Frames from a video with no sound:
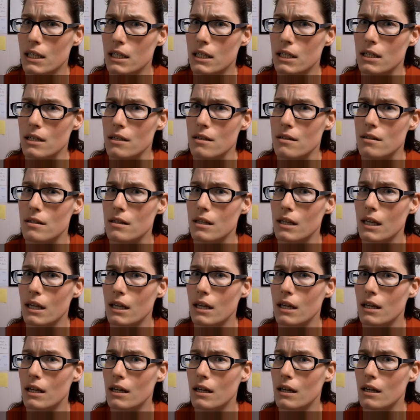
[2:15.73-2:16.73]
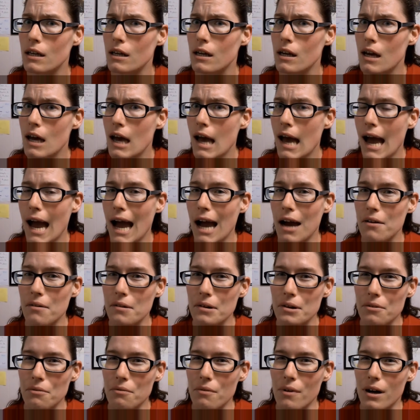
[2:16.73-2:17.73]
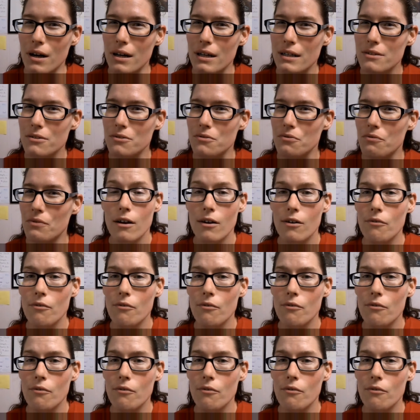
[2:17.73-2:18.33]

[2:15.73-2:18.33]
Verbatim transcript: to see how it was.